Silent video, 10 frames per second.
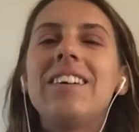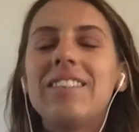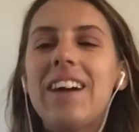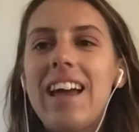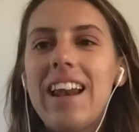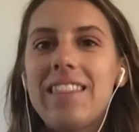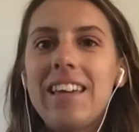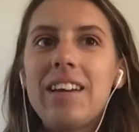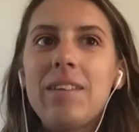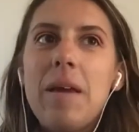Right. And I
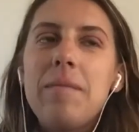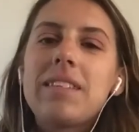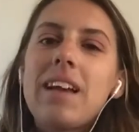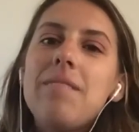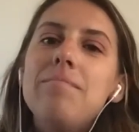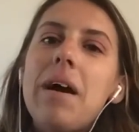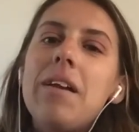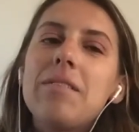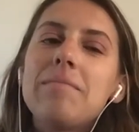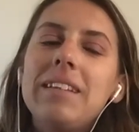think maybe it's gotten
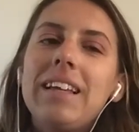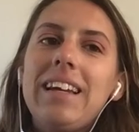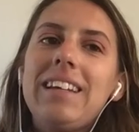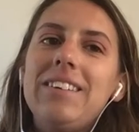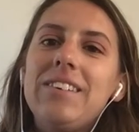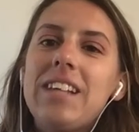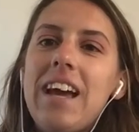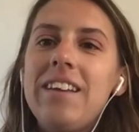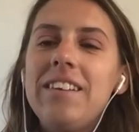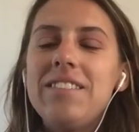better, but like,
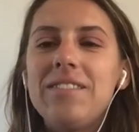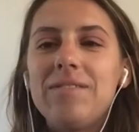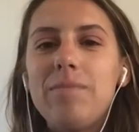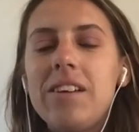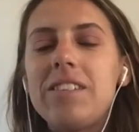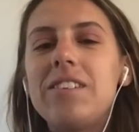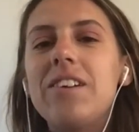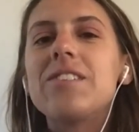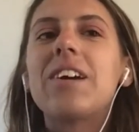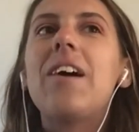10 plus
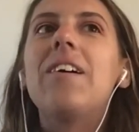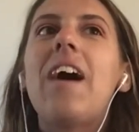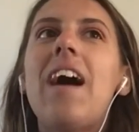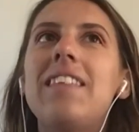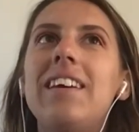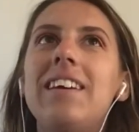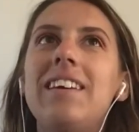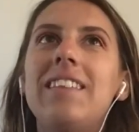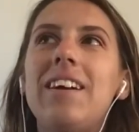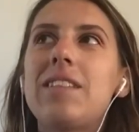years ago, I think
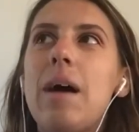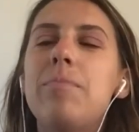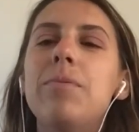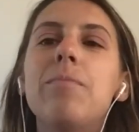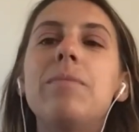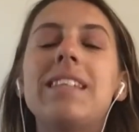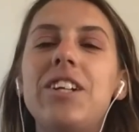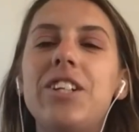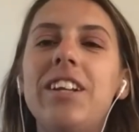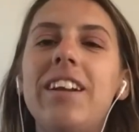like that the
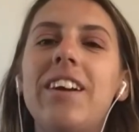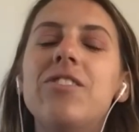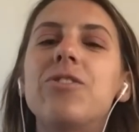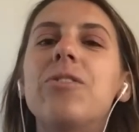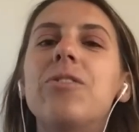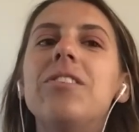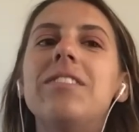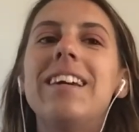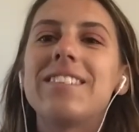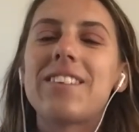possession and control
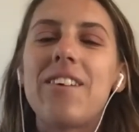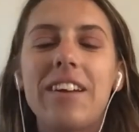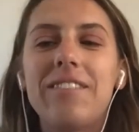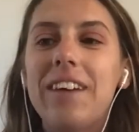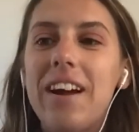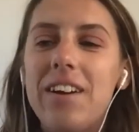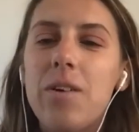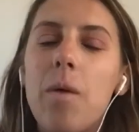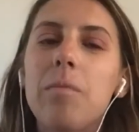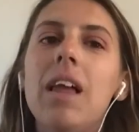things all like very
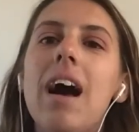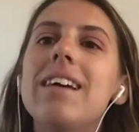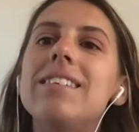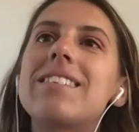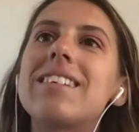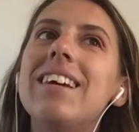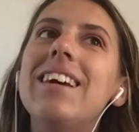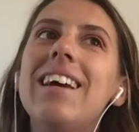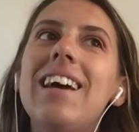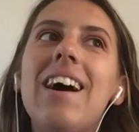normalized.
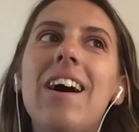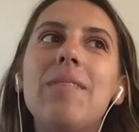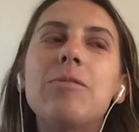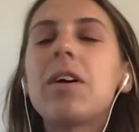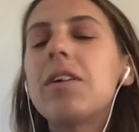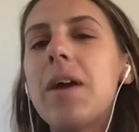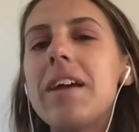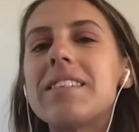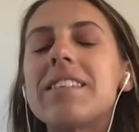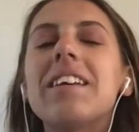So
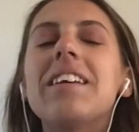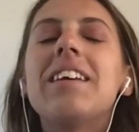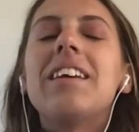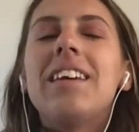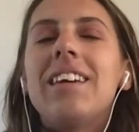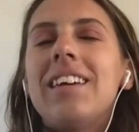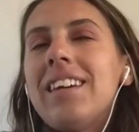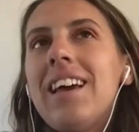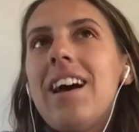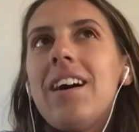anyways,
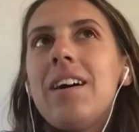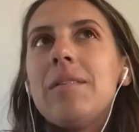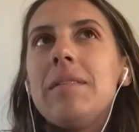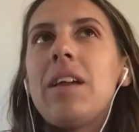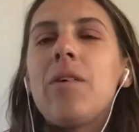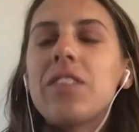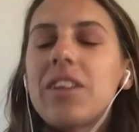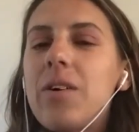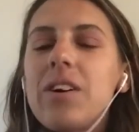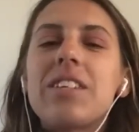and then over the
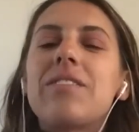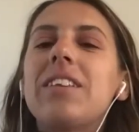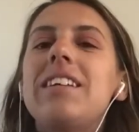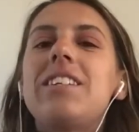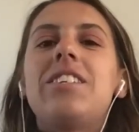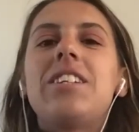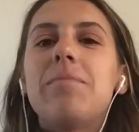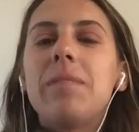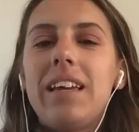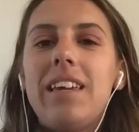course of the
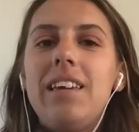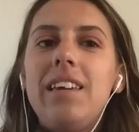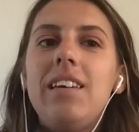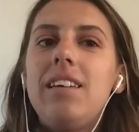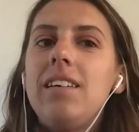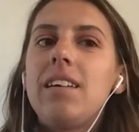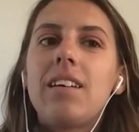relationship, like he